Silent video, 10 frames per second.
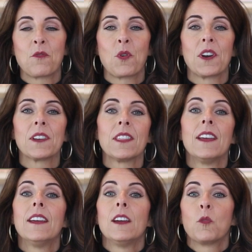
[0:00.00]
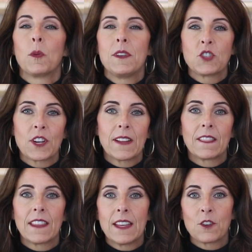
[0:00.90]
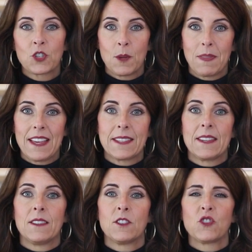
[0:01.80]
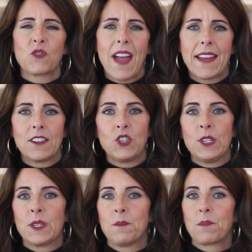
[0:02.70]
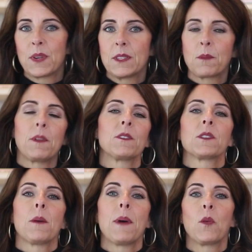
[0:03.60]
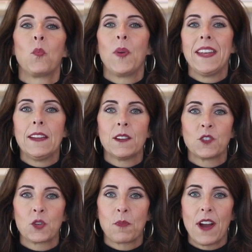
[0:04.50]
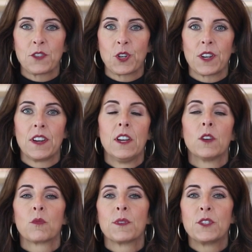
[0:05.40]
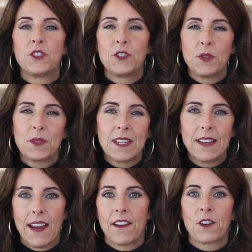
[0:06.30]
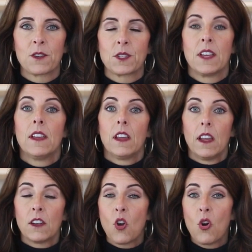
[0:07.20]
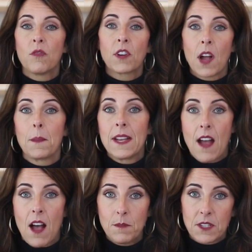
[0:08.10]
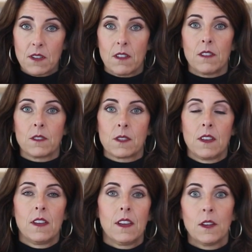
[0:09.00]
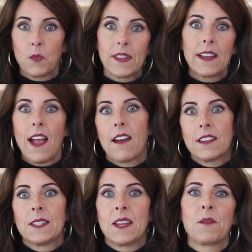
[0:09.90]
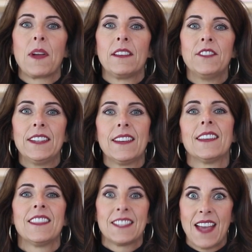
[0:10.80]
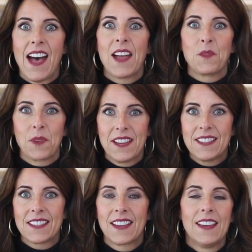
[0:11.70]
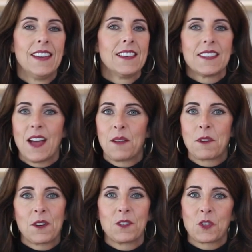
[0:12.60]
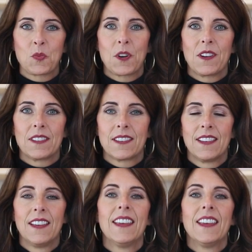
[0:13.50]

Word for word: 4th, and we'll be sharing leadership lessons, strategies, and principles about winning under pressure, reducing errors, and overcoming obstacles and really how to stay relevant in this high risk, time crunched world.